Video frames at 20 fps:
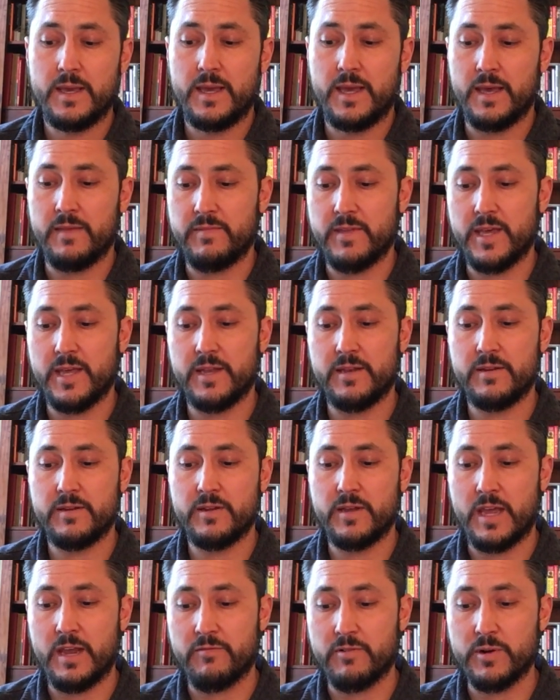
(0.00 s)
And then
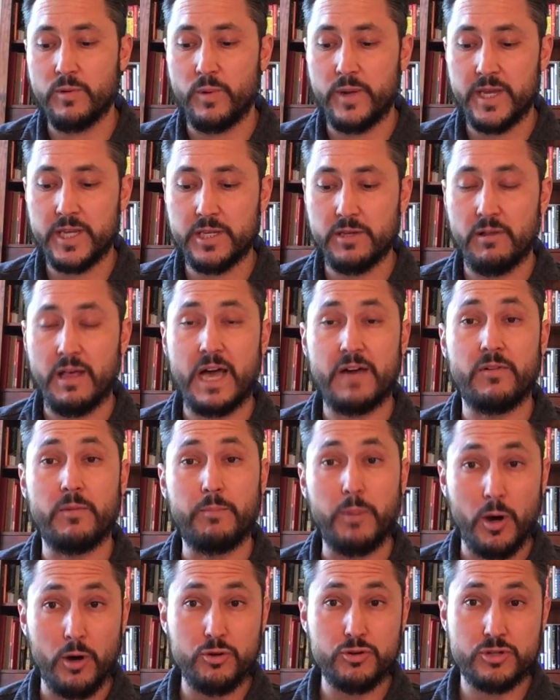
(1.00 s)
every week you'll have a
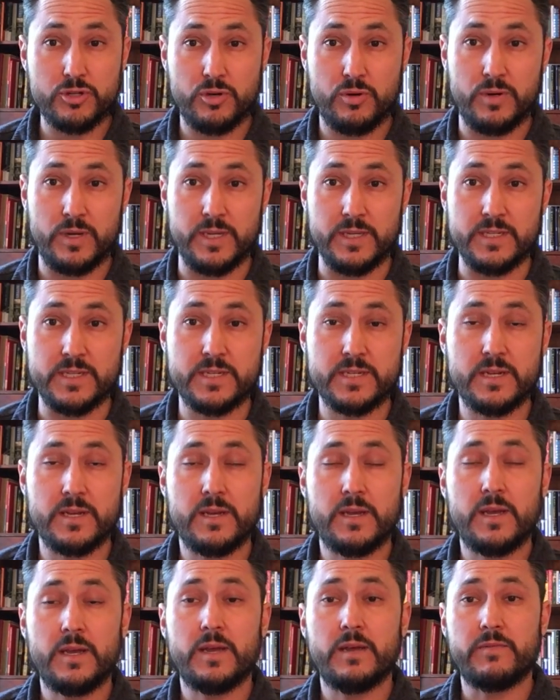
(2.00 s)
post-quiz
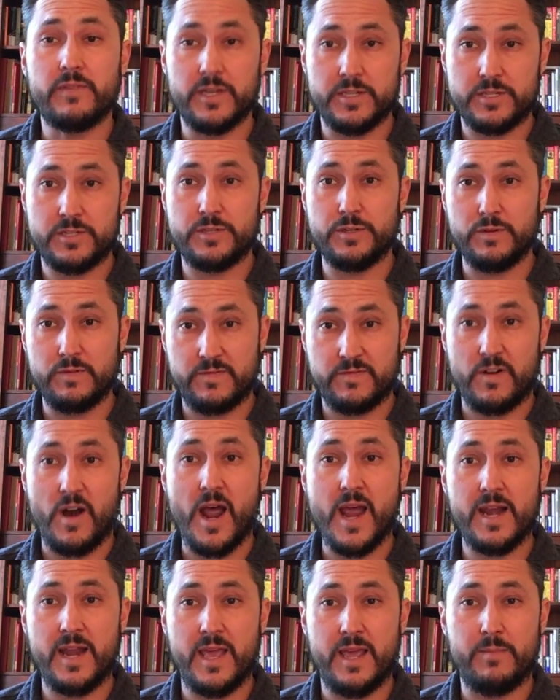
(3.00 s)
that's due
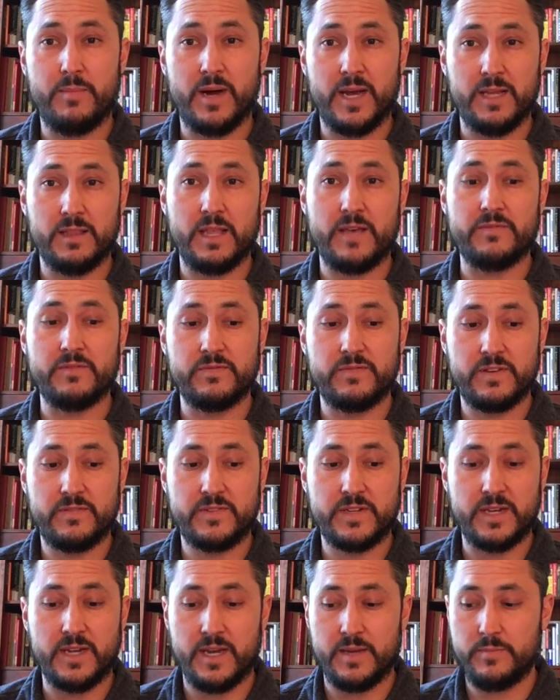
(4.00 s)
Friday by
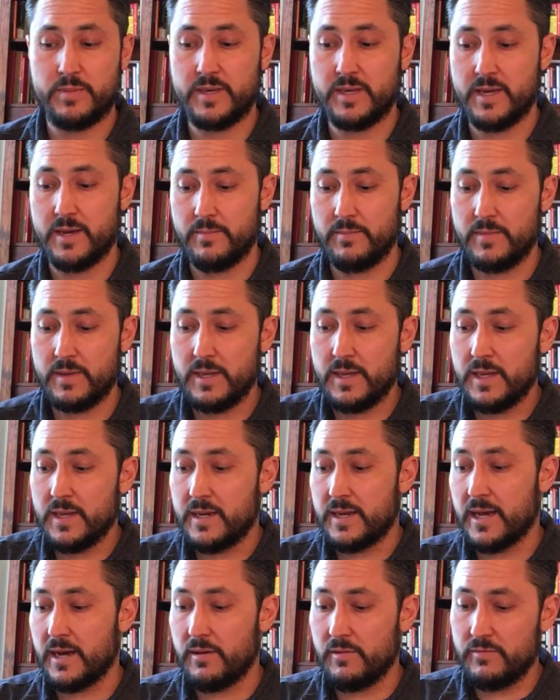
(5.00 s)
11:59 p.m.
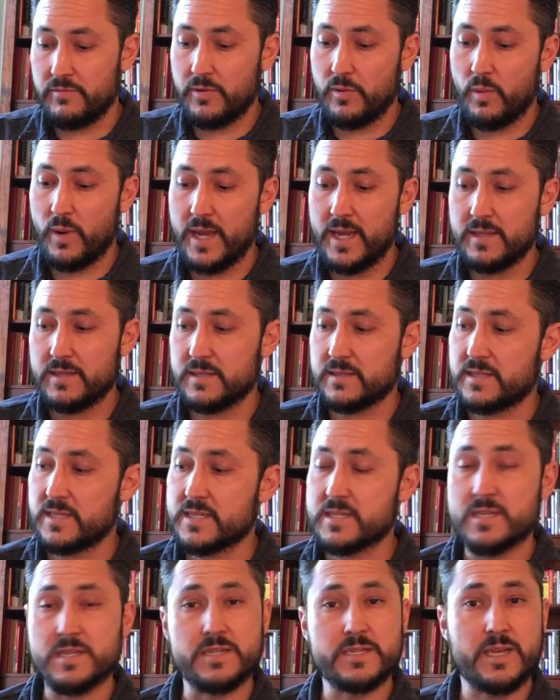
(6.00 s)
Now, the way that
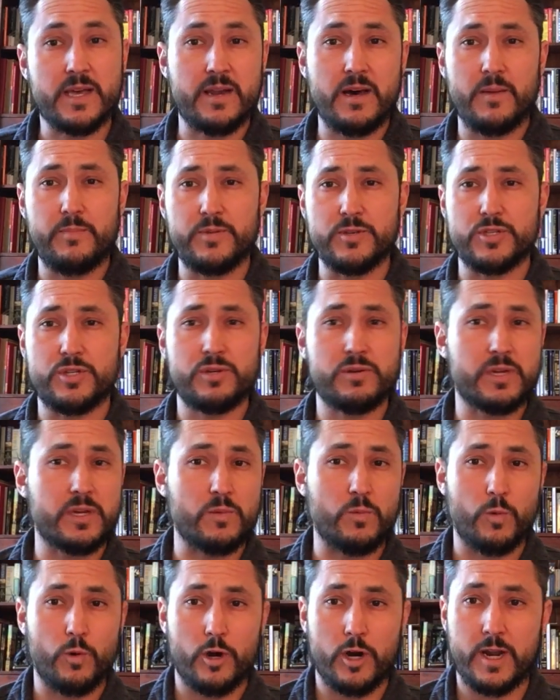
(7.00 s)
this is set up is you
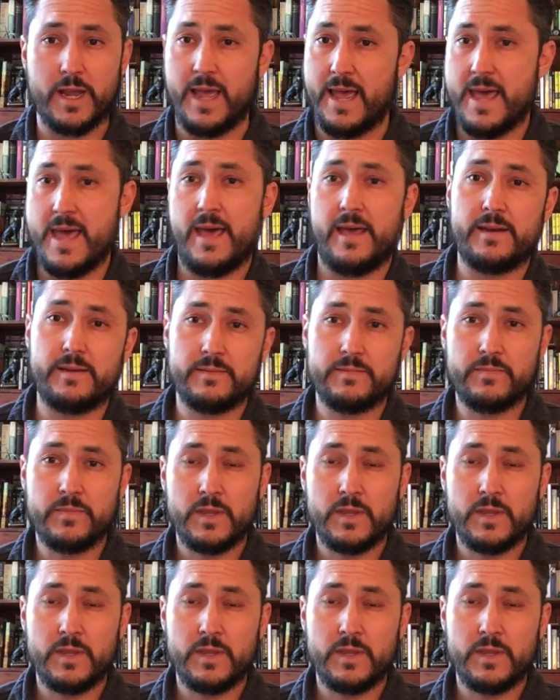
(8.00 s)
can work ahead.